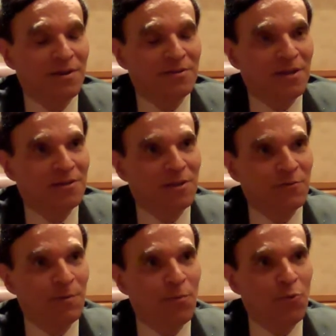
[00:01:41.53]
essentially
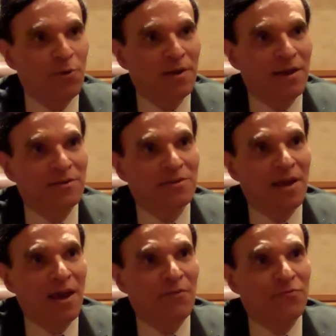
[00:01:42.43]
a report as to
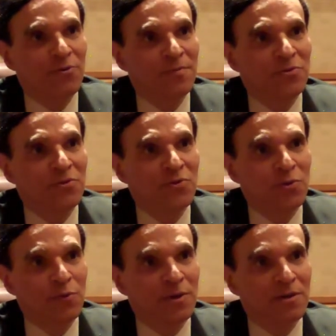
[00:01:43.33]
how firms are
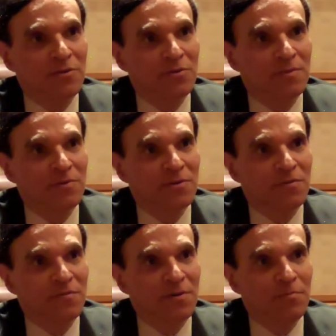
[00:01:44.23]
doing in terms
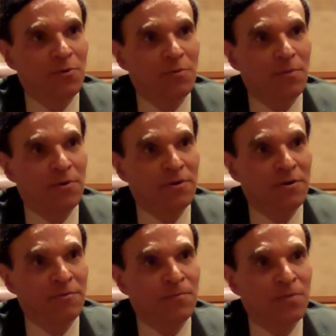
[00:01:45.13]
of pro
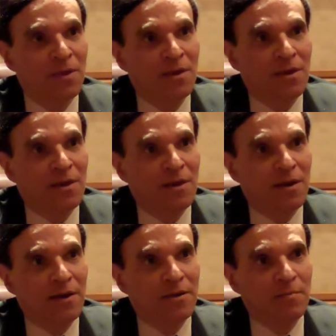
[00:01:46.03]
bono.
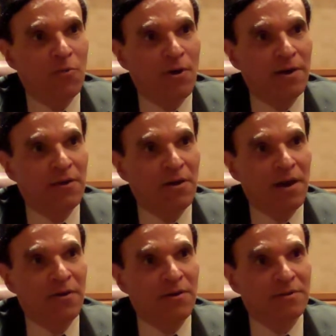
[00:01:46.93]
In part,
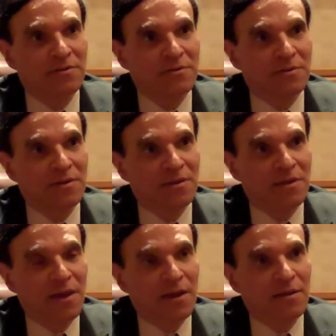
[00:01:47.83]
I also think
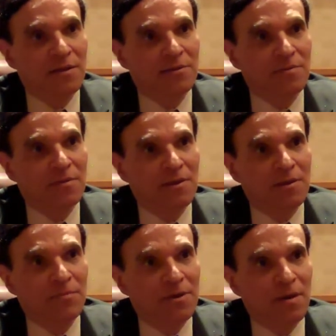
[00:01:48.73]
that it's
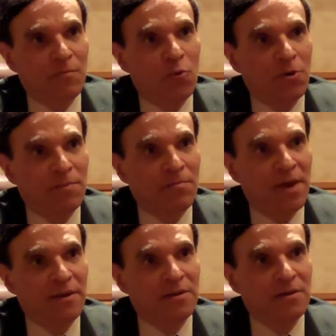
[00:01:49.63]
become more
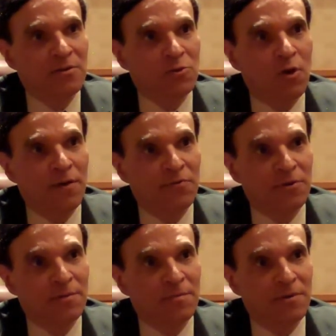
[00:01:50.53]
embedded in the law
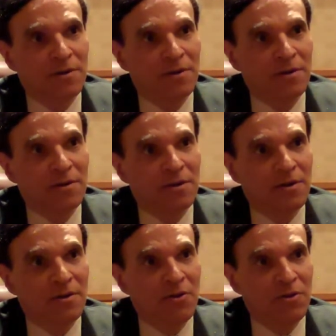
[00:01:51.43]
firm
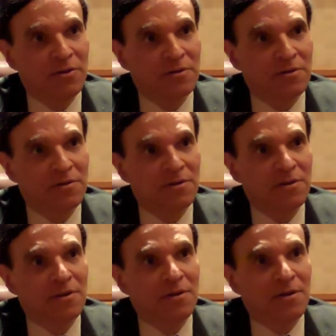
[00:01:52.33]
culture
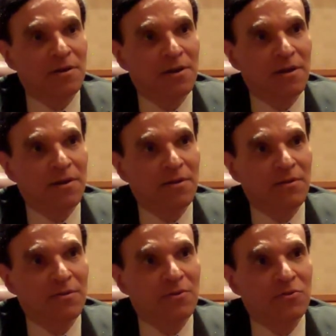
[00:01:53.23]

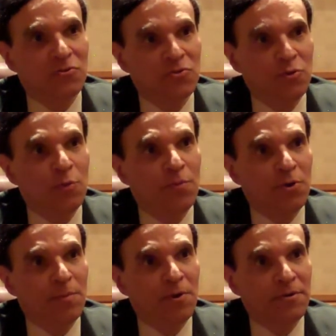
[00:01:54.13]
to do
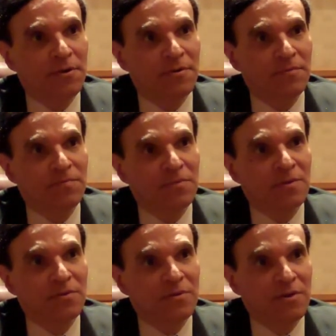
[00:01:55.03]
pro bono.
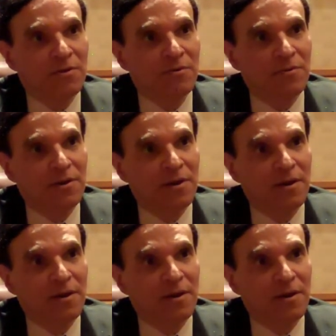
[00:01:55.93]
So